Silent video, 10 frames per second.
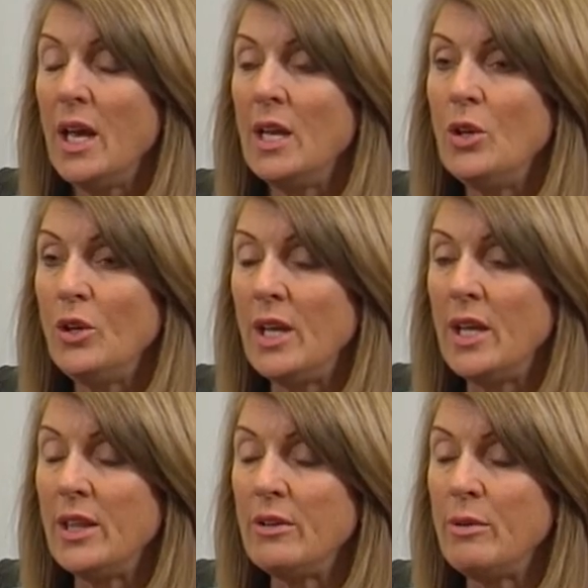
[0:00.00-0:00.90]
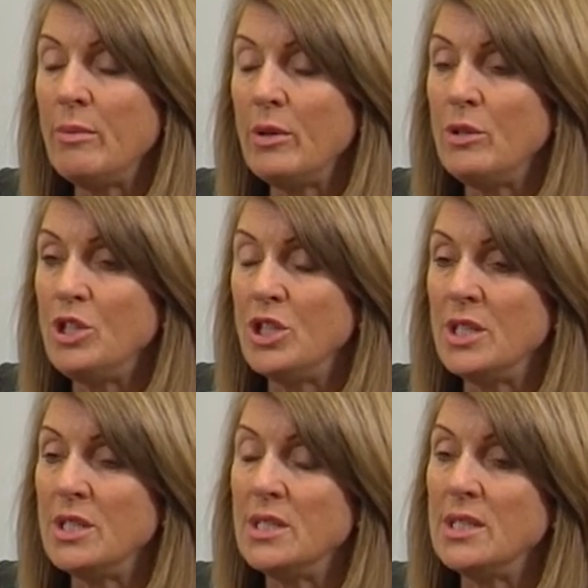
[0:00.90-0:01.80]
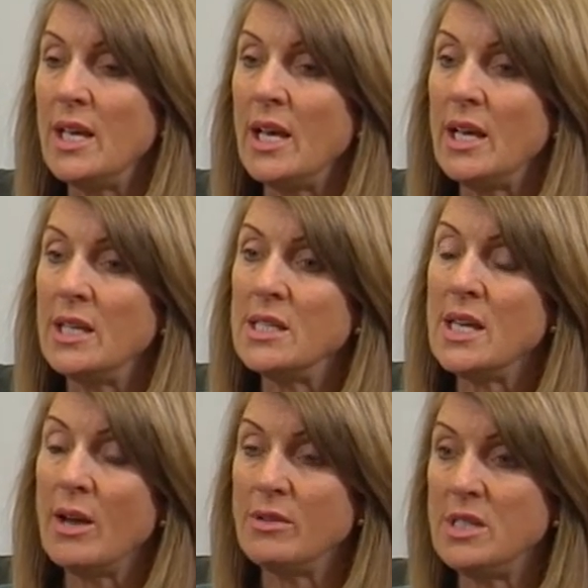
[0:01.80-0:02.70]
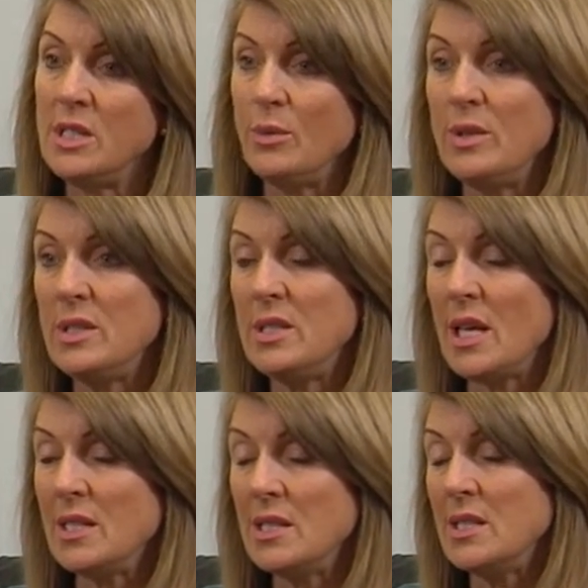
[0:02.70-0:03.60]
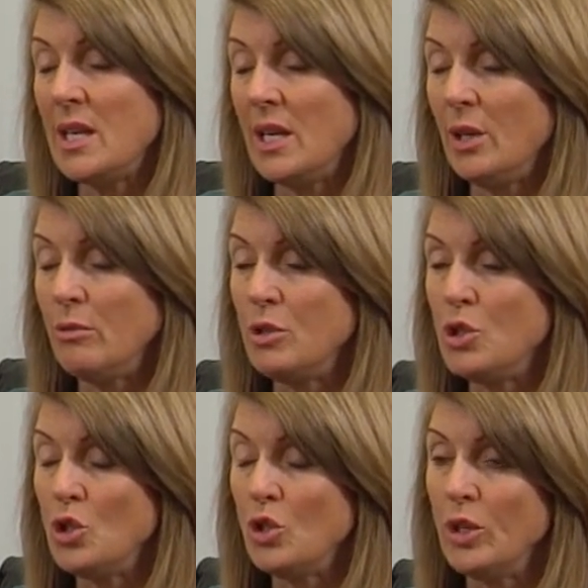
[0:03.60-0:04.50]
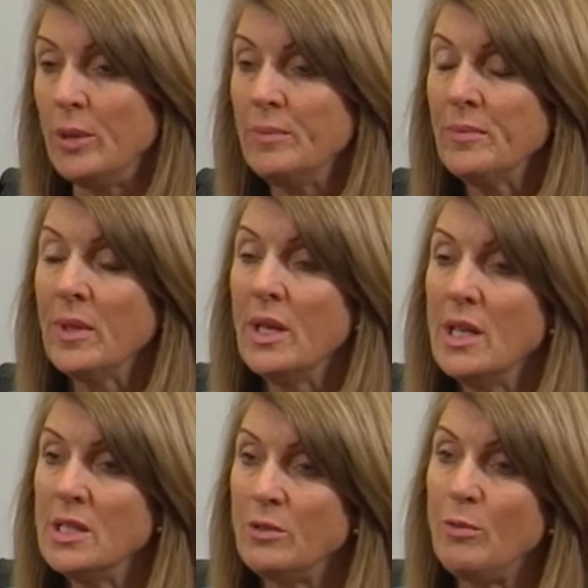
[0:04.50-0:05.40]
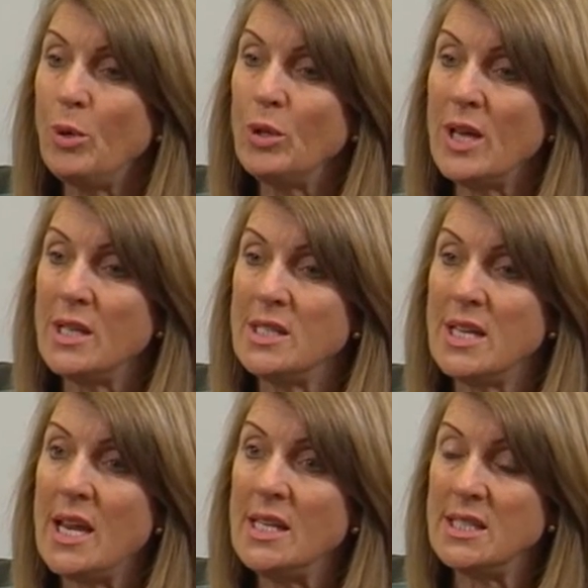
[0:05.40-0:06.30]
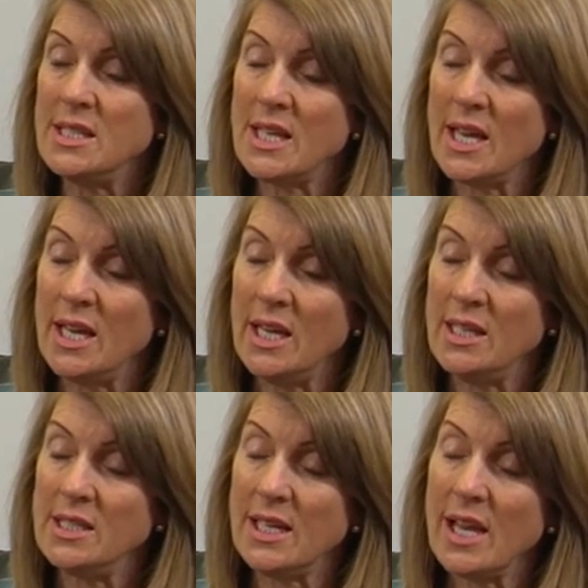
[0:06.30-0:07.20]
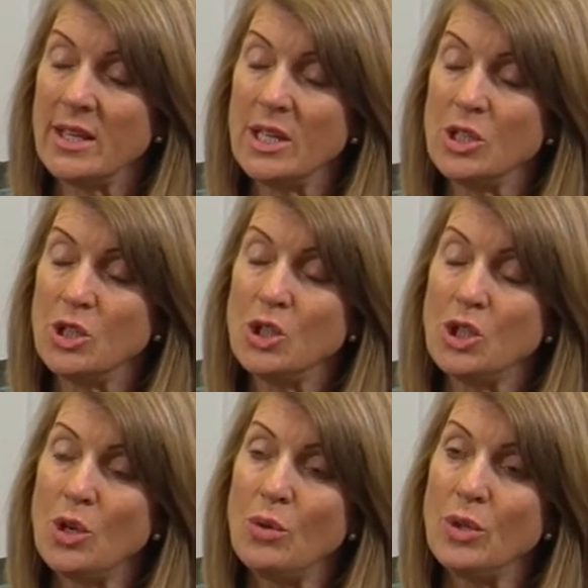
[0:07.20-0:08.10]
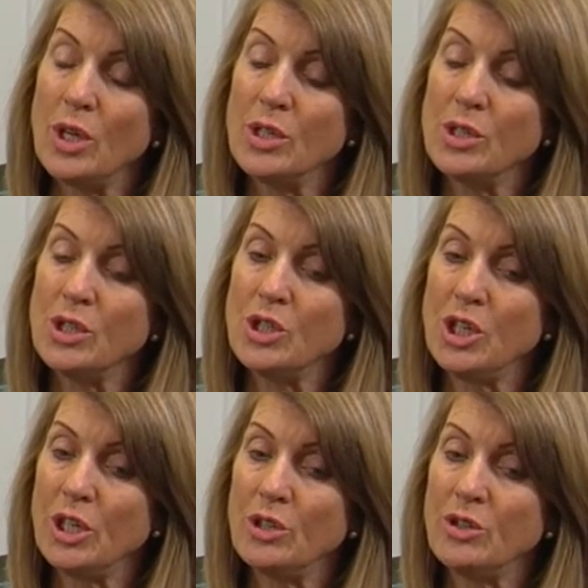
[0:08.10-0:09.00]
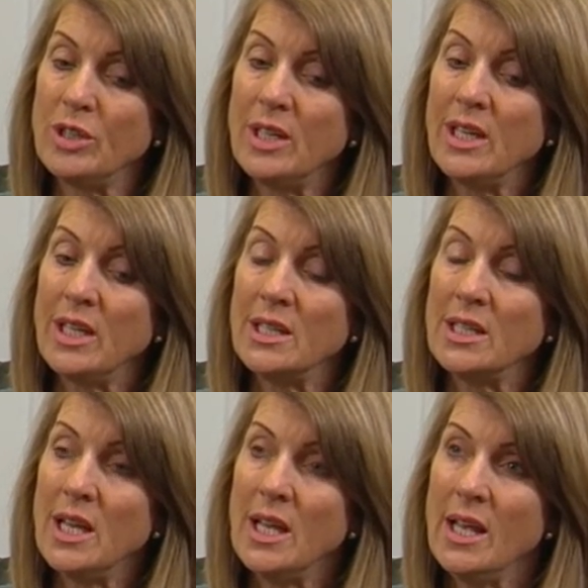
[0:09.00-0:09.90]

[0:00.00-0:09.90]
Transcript: and looking at their emotions and how to deal with sadness, anger, and joy. So we put that day to day together so that children can